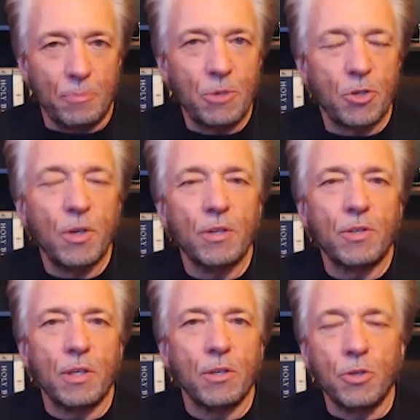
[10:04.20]
just going to
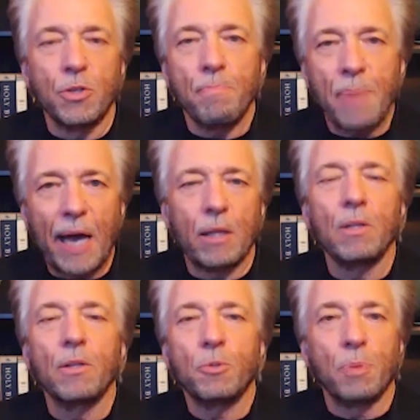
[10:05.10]
say this. There's a battle
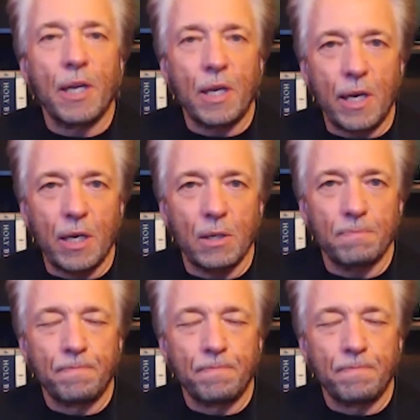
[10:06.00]
that's playing out